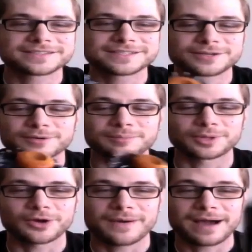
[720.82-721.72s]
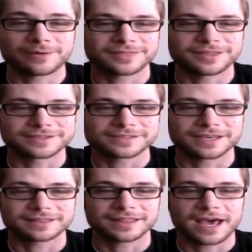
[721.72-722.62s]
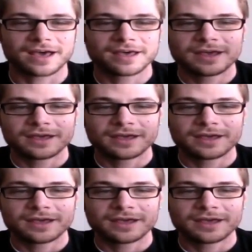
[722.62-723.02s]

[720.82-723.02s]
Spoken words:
Secret blowout and things like that.